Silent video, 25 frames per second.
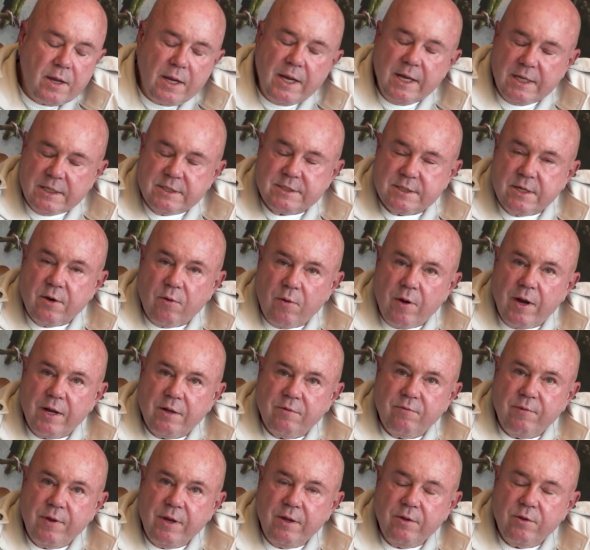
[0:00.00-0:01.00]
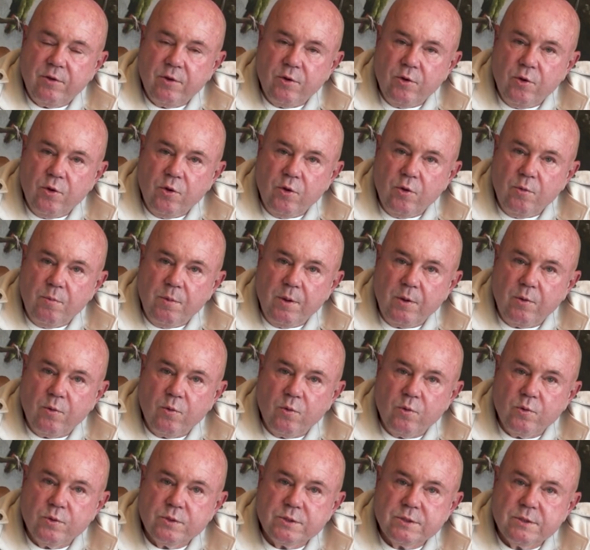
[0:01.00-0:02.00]
it's the right thing to do,
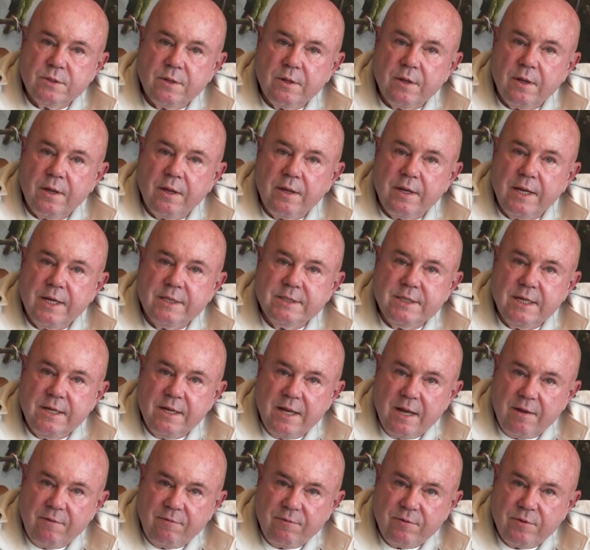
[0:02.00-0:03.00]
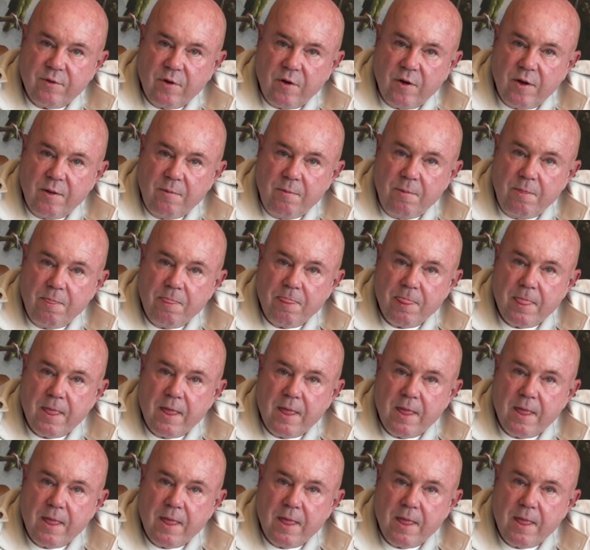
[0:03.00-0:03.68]
because there's enough time